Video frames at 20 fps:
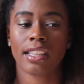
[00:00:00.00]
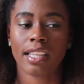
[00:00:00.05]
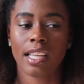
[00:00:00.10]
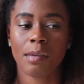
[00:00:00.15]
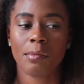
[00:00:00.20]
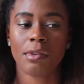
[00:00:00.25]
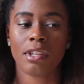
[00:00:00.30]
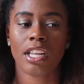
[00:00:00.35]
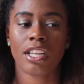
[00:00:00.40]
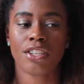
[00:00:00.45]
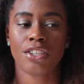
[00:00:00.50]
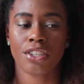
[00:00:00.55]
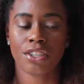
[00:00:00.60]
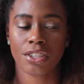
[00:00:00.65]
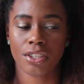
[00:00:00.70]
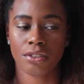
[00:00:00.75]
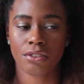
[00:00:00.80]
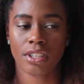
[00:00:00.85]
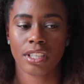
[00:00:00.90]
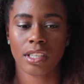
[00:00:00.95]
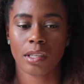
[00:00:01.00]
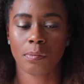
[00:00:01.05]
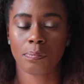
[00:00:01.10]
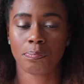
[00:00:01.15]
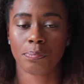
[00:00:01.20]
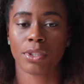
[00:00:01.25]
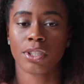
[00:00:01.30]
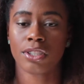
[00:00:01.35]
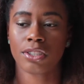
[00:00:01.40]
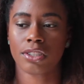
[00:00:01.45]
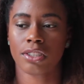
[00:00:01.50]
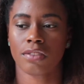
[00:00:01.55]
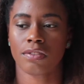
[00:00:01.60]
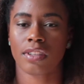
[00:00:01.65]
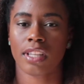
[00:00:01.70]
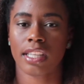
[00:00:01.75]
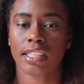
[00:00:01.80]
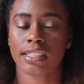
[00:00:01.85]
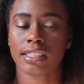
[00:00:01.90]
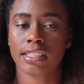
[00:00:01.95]
the lemon, and you're going to get a burst of
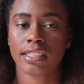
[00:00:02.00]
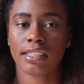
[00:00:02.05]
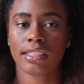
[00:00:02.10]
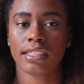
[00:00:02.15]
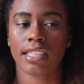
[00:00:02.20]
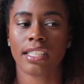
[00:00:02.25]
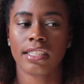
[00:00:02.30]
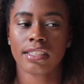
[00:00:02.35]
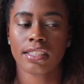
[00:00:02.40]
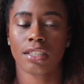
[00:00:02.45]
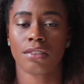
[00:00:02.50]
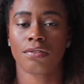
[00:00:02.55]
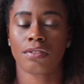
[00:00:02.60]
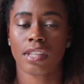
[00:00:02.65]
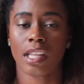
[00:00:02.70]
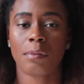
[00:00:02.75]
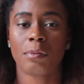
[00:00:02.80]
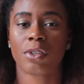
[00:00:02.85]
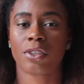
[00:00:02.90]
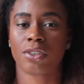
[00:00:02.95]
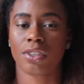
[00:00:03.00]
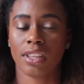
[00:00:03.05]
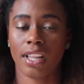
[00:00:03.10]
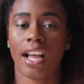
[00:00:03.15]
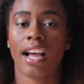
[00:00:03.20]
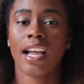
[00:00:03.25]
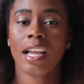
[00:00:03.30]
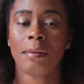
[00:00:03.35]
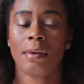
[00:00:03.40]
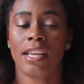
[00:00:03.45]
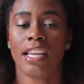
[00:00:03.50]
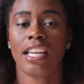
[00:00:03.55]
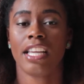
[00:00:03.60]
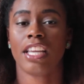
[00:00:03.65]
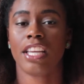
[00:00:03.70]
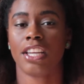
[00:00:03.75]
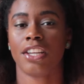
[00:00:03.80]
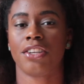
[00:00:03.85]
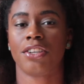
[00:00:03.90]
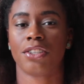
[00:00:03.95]
like scent of lemon or lime
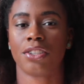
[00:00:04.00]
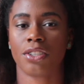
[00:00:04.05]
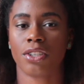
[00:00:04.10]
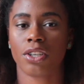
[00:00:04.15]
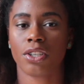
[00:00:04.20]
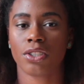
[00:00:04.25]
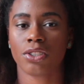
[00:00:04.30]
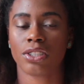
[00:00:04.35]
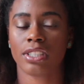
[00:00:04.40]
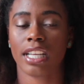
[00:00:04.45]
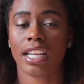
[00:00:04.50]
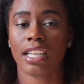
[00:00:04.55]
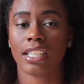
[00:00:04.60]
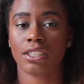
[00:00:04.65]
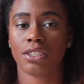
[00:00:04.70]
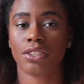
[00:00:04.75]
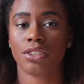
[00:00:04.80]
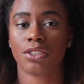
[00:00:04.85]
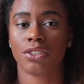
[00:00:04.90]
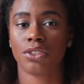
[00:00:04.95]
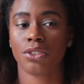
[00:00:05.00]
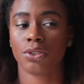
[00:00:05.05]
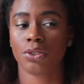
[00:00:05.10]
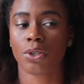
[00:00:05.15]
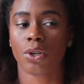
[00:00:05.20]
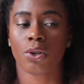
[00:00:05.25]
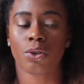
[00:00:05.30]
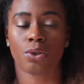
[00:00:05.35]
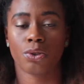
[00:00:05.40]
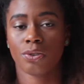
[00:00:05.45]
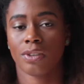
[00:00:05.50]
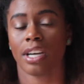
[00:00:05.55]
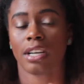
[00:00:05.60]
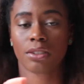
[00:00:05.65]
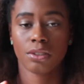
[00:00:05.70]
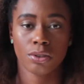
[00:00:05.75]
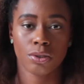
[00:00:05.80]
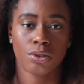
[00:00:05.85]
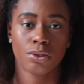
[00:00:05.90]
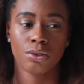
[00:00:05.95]
hit your nose as you go
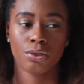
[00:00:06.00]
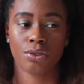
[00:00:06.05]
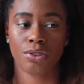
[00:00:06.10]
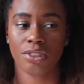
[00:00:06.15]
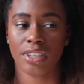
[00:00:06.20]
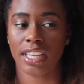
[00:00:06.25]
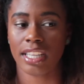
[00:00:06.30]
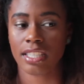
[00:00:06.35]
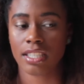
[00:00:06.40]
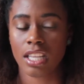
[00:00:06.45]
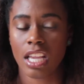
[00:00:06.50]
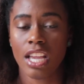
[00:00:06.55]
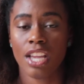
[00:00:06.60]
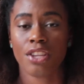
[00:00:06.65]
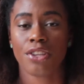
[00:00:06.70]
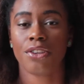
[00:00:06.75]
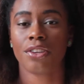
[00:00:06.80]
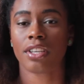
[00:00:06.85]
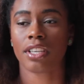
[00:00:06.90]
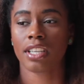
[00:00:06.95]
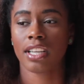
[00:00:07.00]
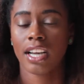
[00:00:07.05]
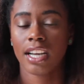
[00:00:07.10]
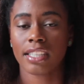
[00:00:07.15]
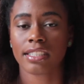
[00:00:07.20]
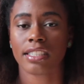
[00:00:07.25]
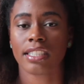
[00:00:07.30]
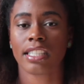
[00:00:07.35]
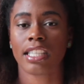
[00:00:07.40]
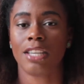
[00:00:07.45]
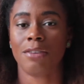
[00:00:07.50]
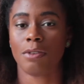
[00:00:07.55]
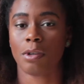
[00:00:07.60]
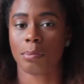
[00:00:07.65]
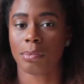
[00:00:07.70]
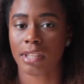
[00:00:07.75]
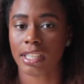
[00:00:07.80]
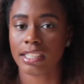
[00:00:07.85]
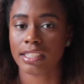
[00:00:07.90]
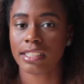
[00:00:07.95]
throughout those 2 to 3 days. You can constantly keep
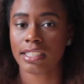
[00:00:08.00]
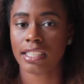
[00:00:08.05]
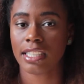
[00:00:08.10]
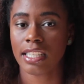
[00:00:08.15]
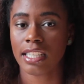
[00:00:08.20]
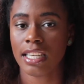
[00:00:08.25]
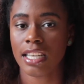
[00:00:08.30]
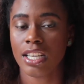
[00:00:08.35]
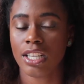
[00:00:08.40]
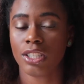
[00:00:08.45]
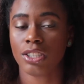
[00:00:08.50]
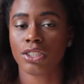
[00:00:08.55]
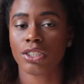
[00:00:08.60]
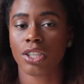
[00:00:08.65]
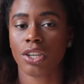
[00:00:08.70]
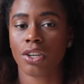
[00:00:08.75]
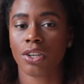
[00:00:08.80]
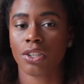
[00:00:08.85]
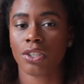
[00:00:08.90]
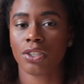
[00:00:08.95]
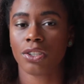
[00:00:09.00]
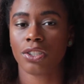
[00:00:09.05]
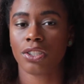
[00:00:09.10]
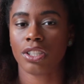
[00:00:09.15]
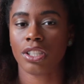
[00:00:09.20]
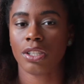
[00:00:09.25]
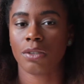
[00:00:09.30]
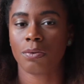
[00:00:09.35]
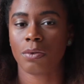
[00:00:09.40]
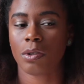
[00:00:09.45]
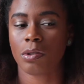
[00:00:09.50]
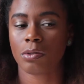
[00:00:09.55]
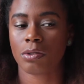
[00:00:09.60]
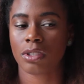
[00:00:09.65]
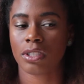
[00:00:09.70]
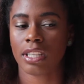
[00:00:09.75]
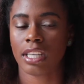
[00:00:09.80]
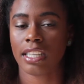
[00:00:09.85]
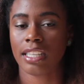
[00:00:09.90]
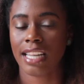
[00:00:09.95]
replacing it so it
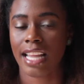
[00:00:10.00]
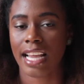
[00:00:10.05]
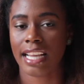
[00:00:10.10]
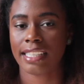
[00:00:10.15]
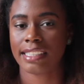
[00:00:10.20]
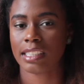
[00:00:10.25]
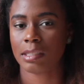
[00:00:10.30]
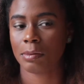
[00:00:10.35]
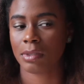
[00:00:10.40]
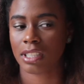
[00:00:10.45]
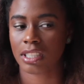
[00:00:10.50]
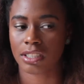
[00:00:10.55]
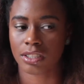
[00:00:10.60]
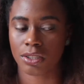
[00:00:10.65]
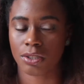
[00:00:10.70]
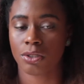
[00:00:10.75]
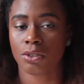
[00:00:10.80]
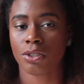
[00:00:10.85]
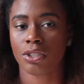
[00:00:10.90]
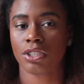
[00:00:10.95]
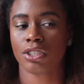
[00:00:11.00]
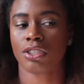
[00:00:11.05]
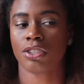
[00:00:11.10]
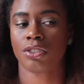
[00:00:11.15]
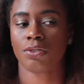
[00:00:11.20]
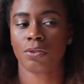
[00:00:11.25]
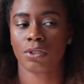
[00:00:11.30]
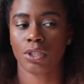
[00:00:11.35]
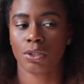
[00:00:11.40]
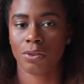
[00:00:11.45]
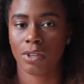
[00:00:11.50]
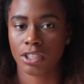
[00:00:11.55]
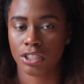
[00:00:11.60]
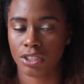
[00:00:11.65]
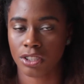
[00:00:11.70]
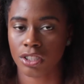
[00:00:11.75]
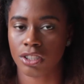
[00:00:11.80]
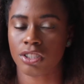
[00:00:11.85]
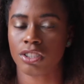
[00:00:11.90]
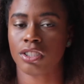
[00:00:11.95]
won't get nasty, because of course when you wash
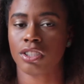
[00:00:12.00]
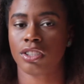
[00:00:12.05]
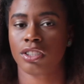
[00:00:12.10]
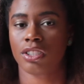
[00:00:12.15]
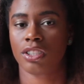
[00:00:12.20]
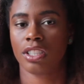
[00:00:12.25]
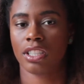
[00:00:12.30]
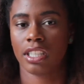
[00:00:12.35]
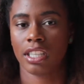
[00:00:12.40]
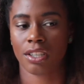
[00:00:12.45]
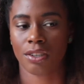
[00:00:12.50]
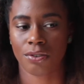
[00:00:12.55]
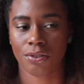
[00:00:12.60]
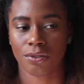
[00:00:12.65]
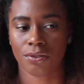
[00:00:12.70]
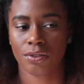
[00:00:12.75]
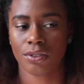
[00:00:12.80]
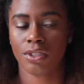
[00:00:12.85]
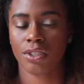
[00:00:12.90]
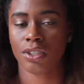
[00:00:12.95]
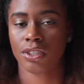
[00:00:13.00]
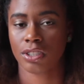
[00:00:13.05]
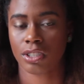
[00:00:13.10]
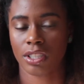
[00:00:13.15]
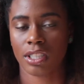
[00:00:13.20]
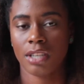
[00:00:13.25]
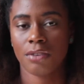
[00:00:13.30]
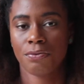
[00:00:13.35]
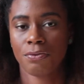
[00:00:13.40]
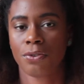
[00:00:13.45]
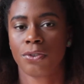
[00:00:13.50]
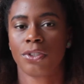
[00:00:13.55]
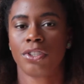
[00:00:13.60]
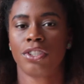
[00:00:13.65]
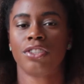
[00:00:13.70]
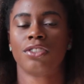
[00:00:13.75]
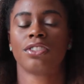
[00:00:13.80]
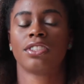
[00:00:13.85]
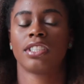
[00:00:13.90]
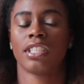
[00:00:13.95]
your dishes, it's going to get, it's going to get food
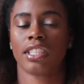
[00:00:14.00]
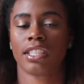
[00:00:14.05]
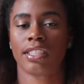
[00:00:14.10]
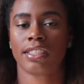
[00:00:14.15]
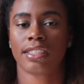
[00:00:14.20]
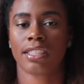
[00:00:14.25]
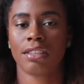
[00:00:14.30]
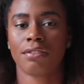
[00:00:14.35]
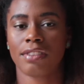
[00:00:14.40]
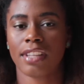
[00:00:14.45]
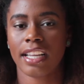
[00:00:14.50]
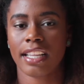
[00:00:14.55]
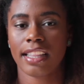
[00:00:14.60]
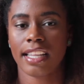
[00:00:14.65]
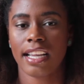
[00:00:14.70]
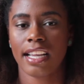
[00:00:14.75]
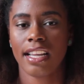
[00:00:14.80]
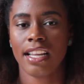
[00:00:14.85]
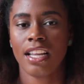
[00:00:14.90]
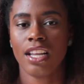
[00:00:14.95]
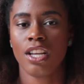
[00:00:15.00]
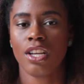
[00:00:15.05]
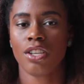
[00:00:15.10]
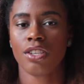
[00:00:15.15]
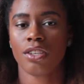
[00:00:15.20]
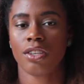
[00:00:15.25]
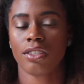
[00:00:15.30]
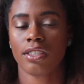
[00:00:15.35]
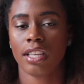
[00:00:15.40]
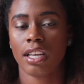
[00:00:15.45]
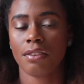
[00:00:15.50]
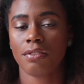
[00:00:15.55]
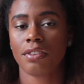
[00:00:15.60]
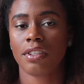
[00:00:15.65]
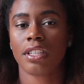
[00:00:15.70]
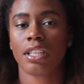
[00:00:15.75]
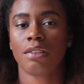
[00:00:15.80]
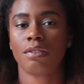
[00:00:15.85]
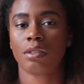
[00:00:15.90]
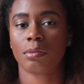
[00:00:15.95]
in your sink and stuff like that. So
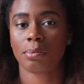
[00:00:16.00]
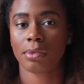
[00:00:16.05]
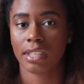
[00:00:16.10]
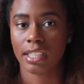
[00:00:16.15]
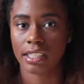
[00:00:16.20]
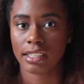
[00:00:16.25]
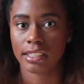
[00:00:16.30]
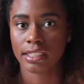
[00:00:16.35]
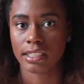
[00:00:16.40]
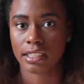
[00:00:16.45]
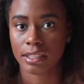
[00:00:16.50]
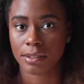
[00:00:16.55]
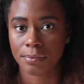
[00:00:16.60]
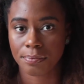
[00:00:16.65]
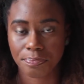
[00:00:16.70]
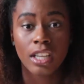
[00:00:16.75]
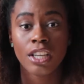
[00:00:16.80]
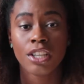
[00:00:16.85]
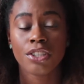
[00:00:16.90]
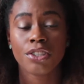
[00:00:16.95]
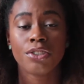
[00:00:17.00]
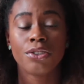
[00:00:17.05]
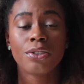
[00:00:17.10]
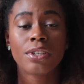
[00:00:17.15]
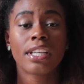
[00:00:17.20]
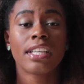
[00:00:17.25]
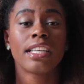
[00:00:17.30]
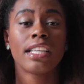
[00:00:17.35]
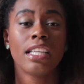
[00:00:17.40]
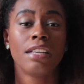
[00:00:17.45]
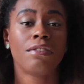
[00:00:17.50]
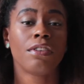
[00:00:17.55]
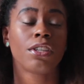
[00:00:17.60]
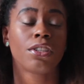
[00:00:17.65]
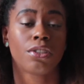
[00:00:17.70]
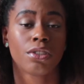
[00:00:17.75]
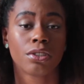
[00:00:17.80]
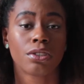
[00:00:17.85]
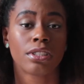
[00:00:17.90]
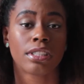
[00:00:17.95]
definitely replace it. You can
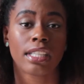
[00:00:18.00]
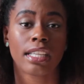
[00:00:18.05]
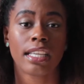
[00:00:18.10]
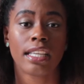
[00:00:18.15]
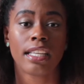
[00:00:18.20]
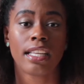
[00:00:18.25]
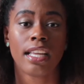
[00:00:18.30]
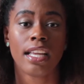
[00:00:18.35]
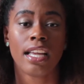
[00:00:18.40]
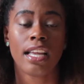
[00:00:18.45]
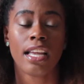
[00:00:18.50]
even use it